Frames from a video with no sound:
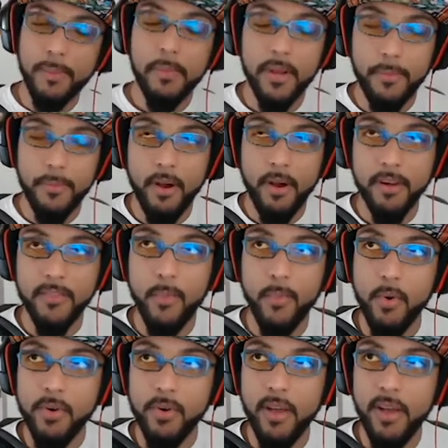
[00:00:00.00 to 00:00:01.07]
part, is
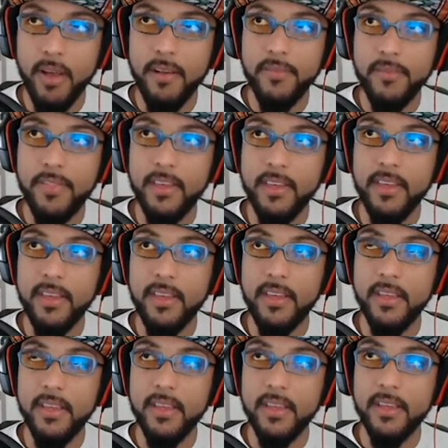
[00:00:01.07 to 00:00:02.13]
more of
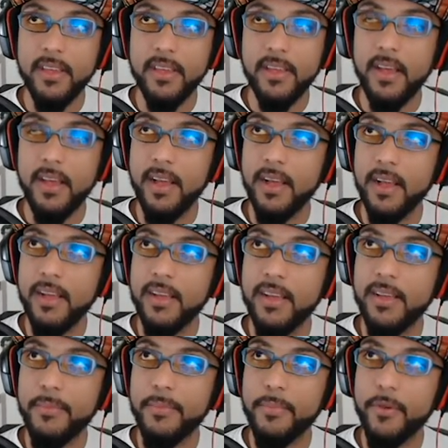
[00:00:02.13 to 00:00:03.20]
the
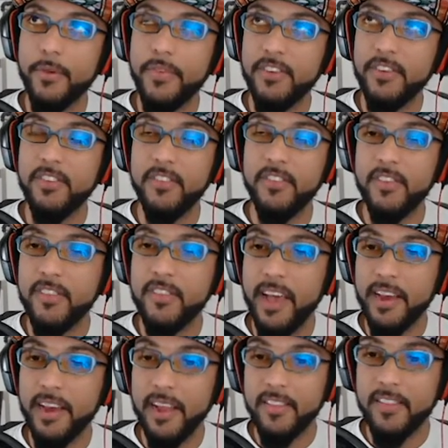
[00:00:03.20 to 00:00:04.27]
proficiency side.
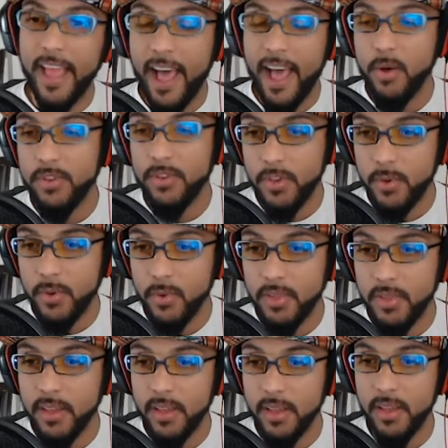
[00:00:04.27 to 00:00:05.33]
That's the how-to,
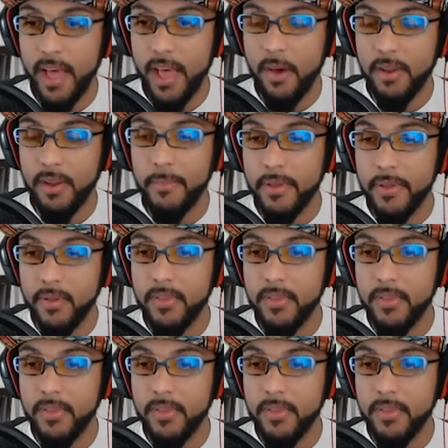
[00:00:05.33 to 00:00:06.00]
how to build